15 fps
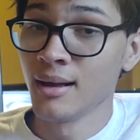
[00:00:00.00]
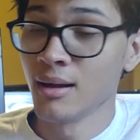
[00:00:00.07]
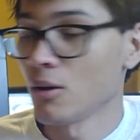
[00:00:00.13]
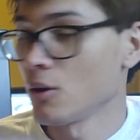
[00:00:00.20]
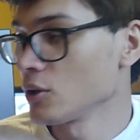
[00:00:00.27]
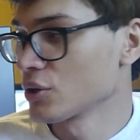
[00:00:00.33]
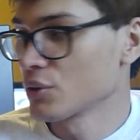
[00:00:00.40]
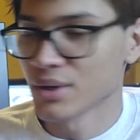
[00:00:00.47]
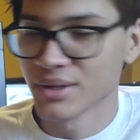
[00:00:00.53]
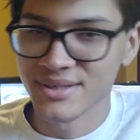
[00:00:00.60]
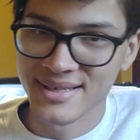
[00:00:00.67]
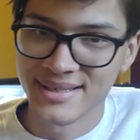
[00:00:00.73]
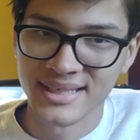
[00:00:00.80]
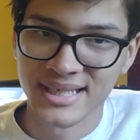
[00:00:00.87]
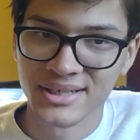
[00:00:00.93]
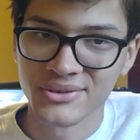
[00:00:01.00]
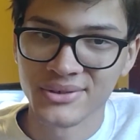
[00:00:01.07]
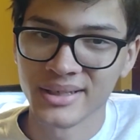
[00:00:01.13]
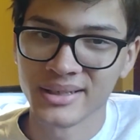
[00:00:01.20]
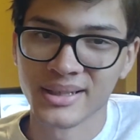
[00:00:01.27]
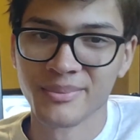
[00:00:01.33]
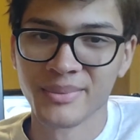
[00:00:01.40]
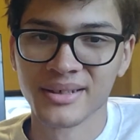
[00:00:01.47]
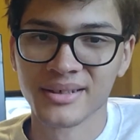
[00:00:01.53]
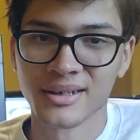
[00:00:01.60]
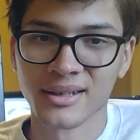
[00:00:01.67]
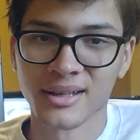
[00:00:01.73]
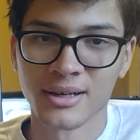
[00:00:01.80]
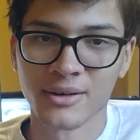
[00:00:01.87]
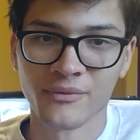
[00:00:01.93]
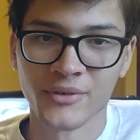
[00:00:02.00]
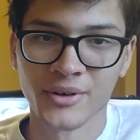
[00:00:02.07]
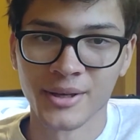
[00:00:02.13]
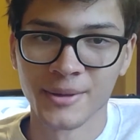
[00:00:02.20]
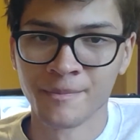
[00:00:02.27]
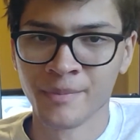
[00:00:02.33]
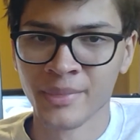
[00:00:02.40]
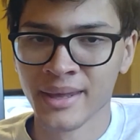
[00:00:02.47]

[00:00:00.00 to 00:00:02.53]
all across the soundtrack that makes it a lot of fun.